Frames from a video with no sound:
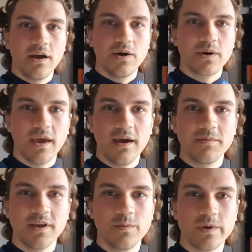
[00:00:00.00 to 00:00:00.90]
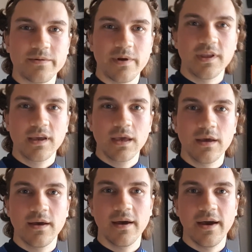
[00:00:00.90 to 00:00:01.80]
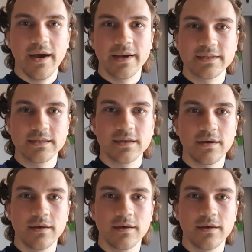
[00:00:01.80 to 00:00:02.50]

Okay, I'm done with running, and